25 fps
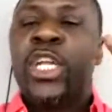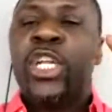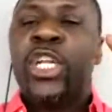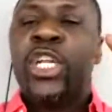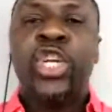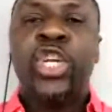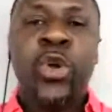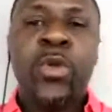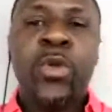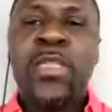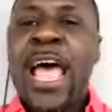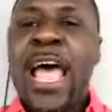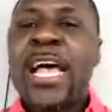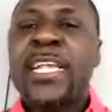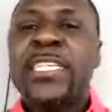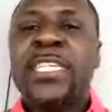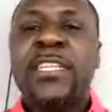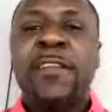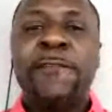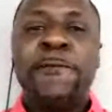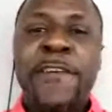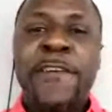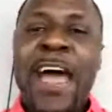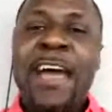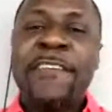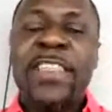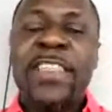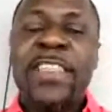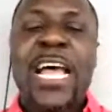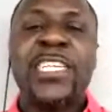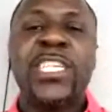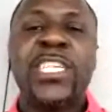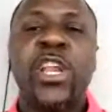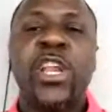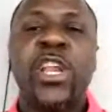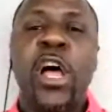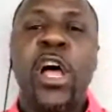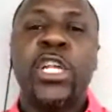$2,000 to
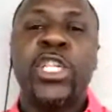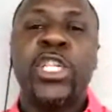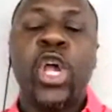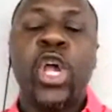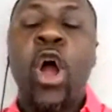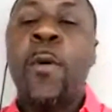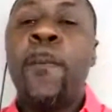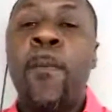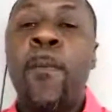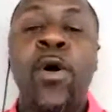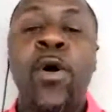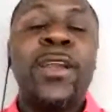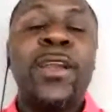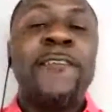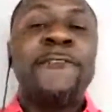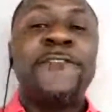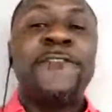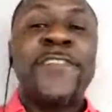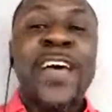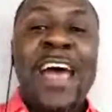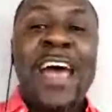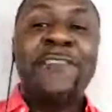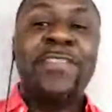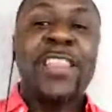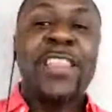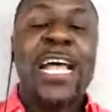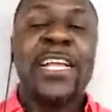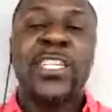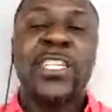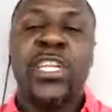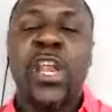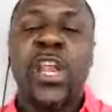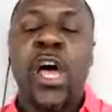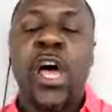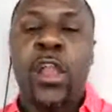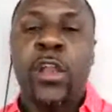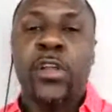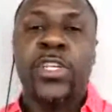$5,000, or more than
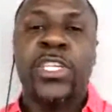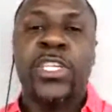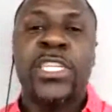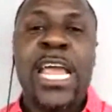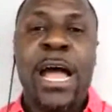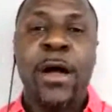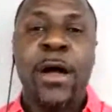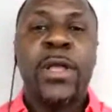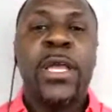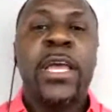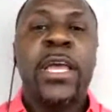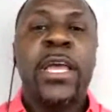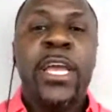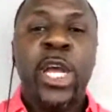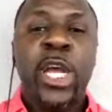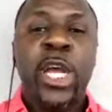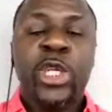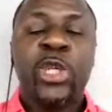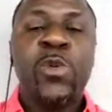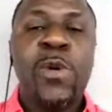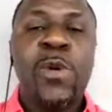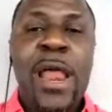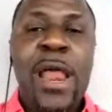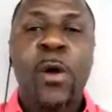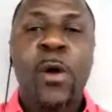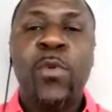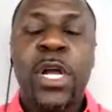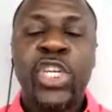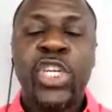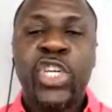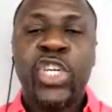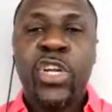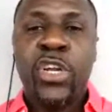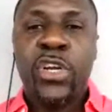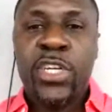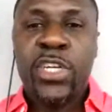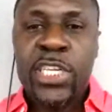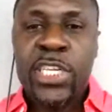$5,000. Now, here's what I want you
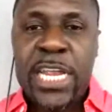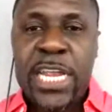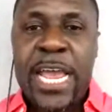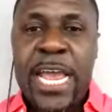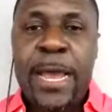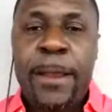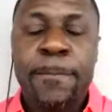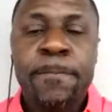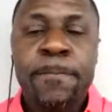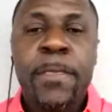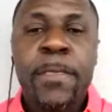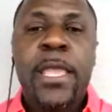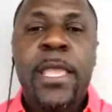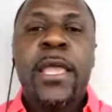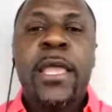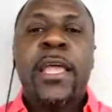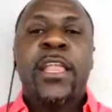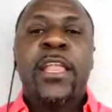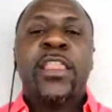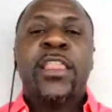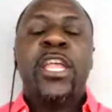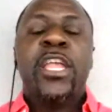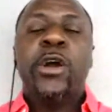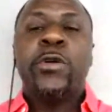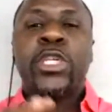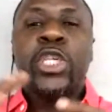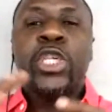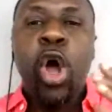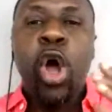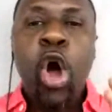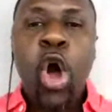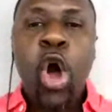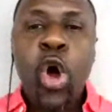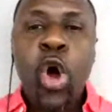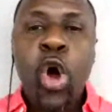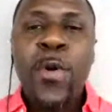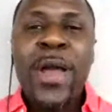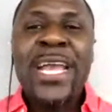to understand. There is
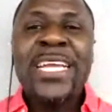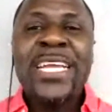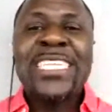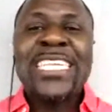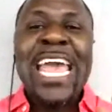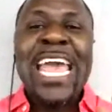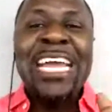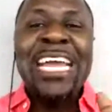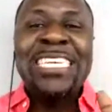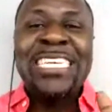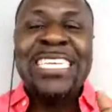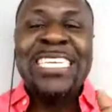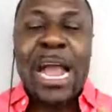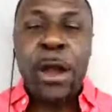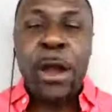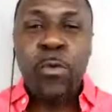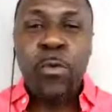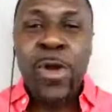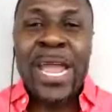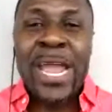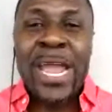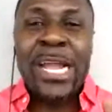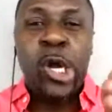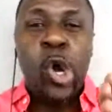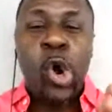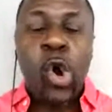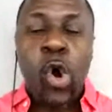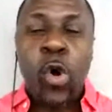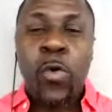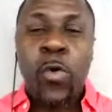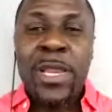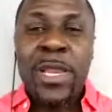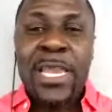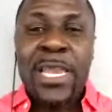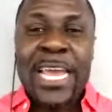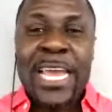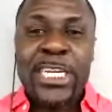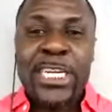always a direct
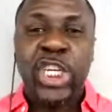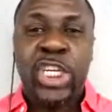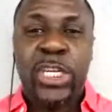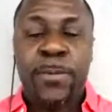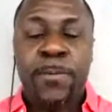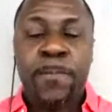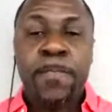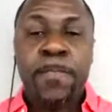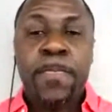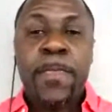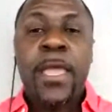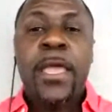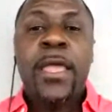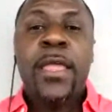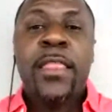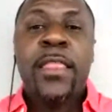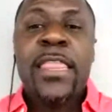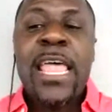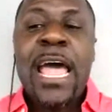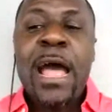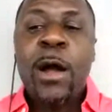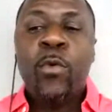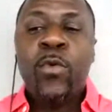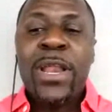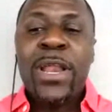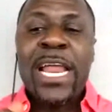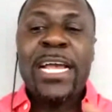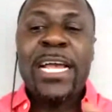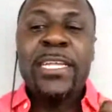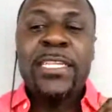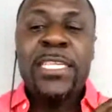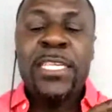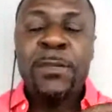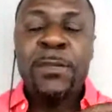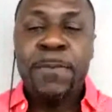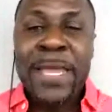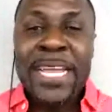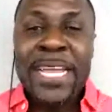correlation that when I
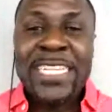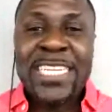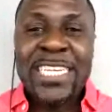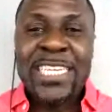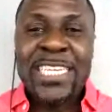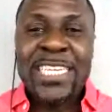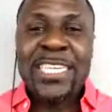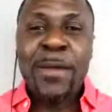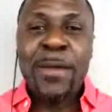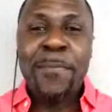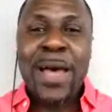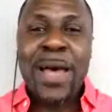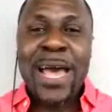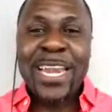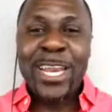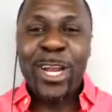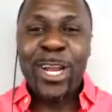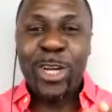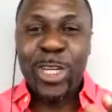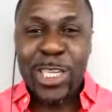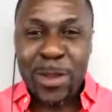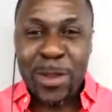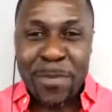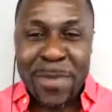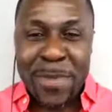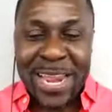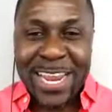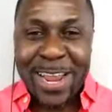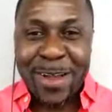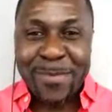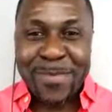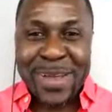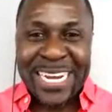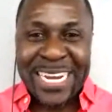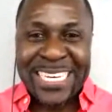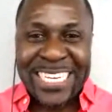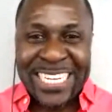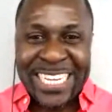speak to somebody or somebody on
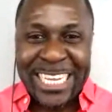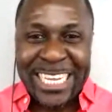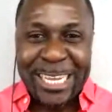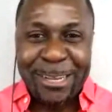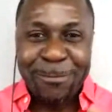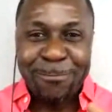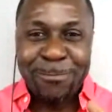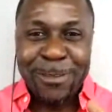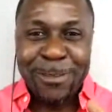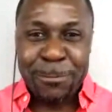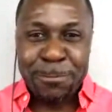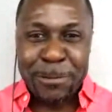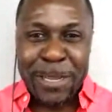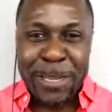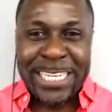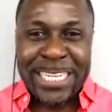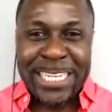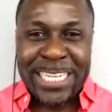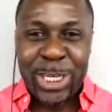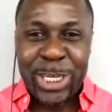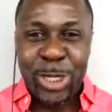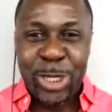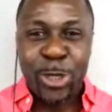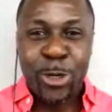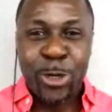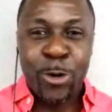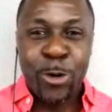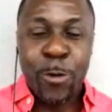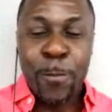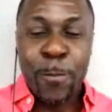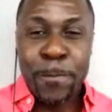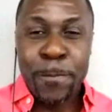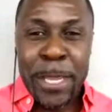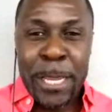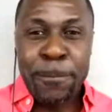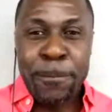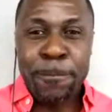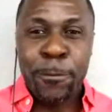my team speaks to
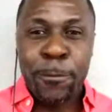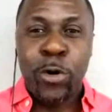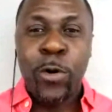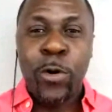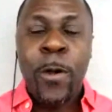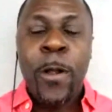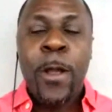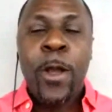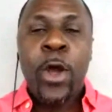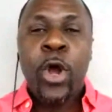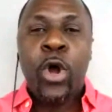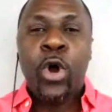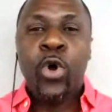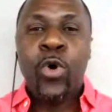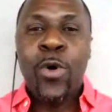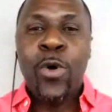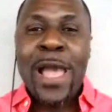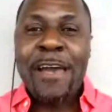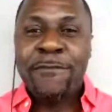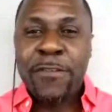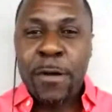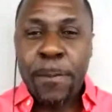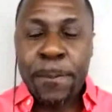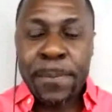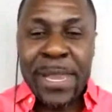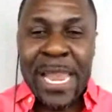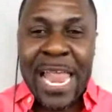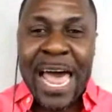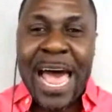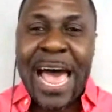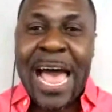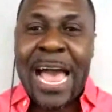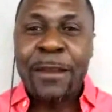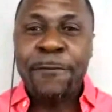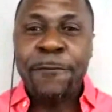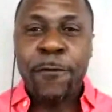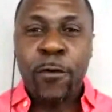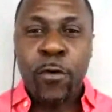people who have
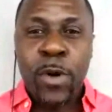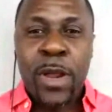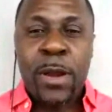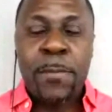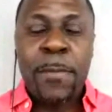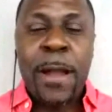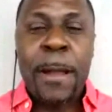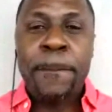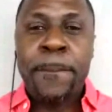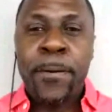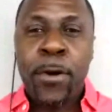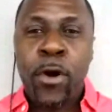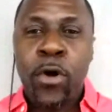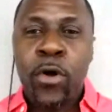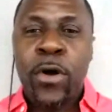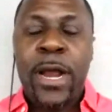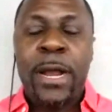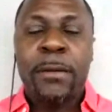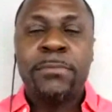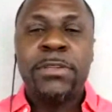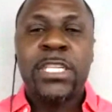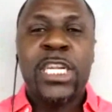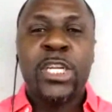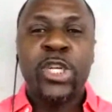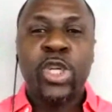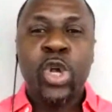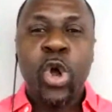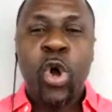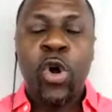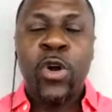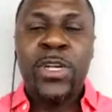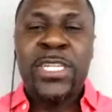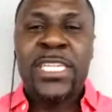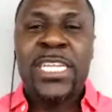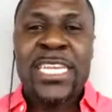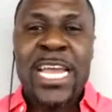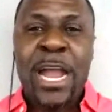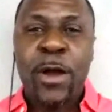applied for one of my programs, there's
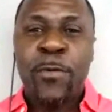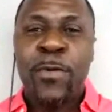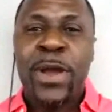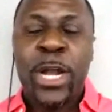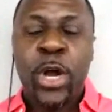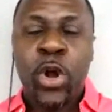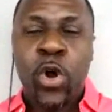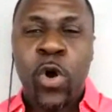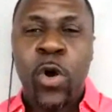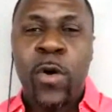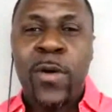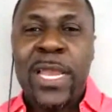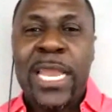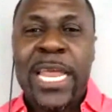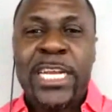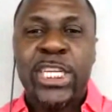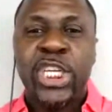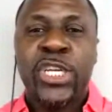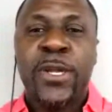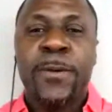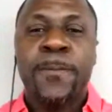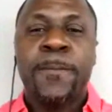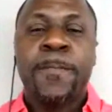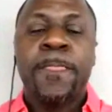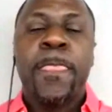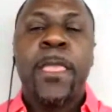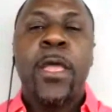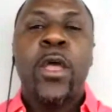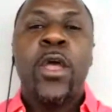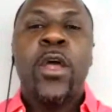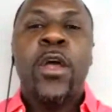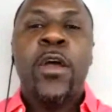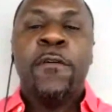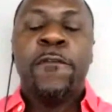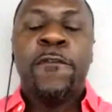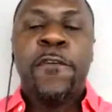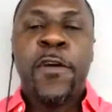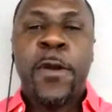always a direct correlation
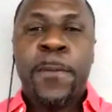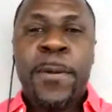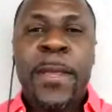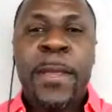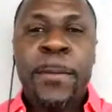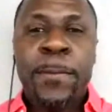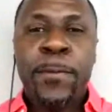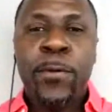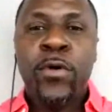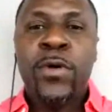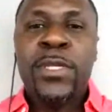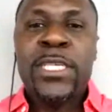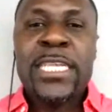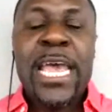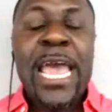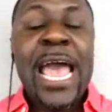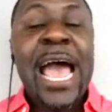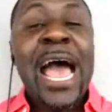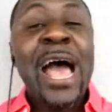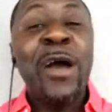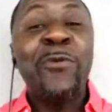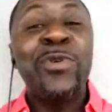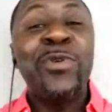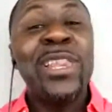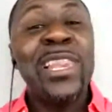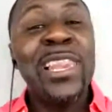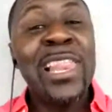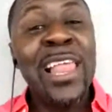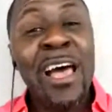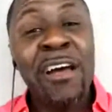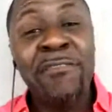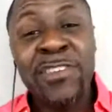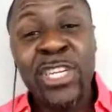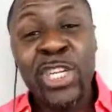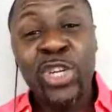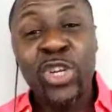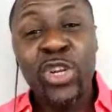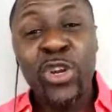for the people who say, I would love
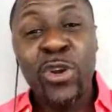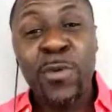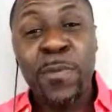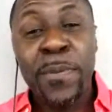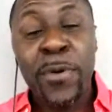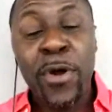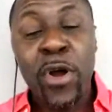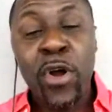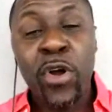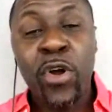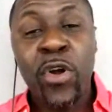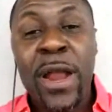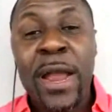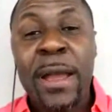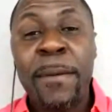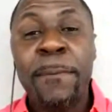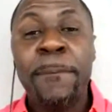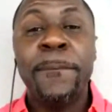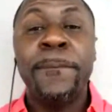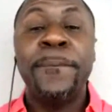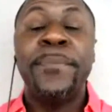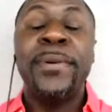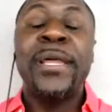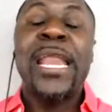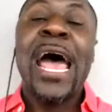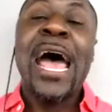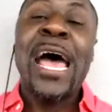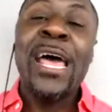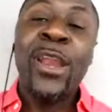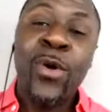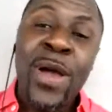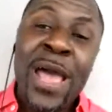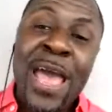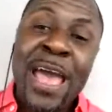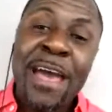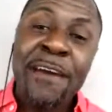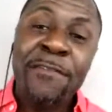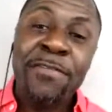to do the program, but I don't
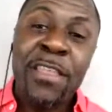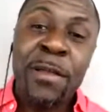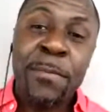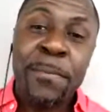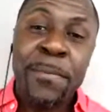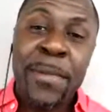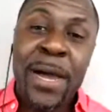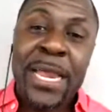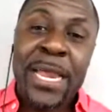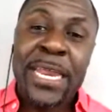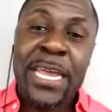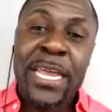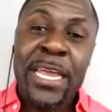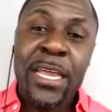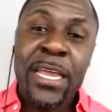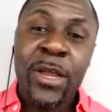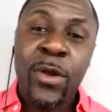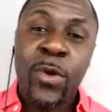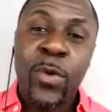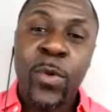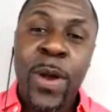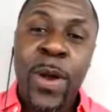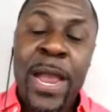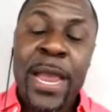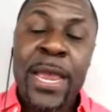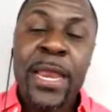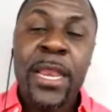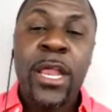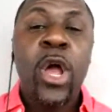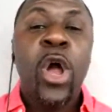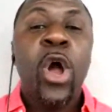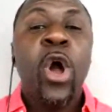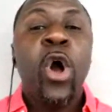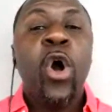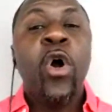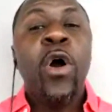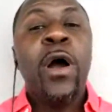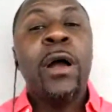have the money, right?
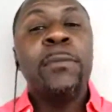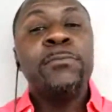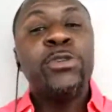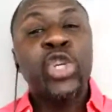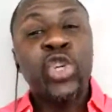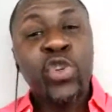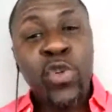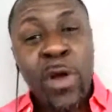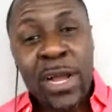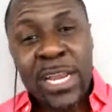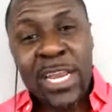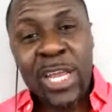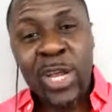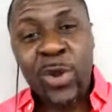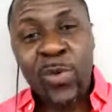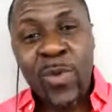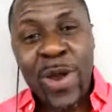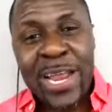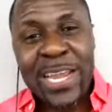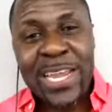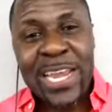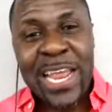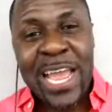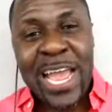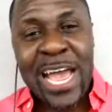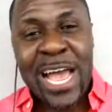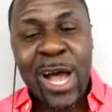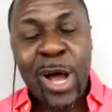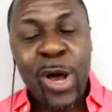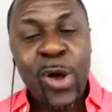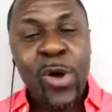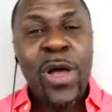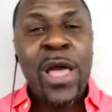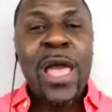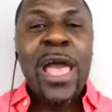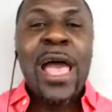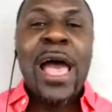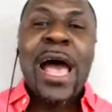Or I'm struggling right
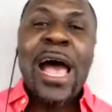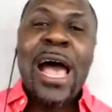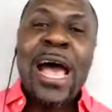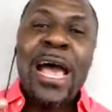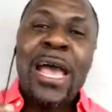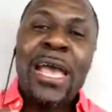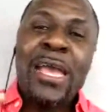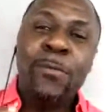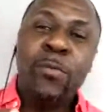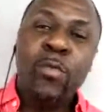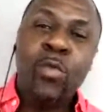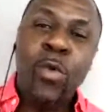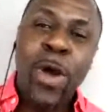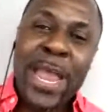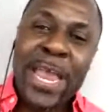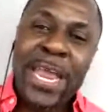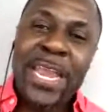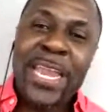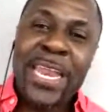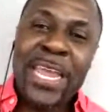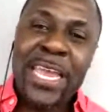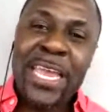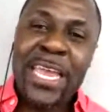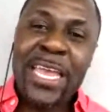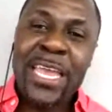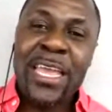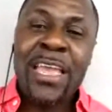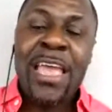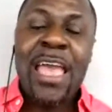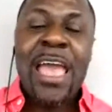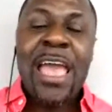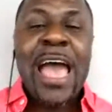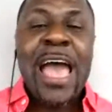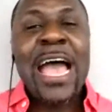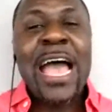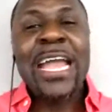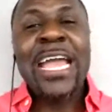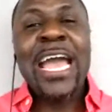now. I'm waiting.
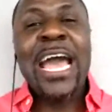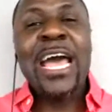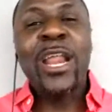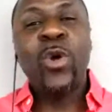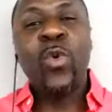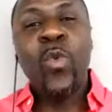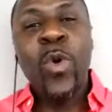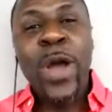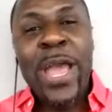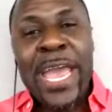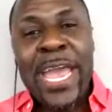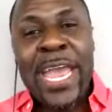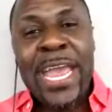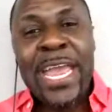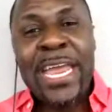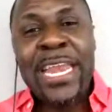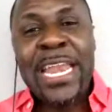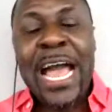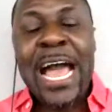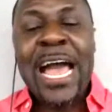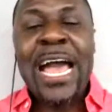I got to wait.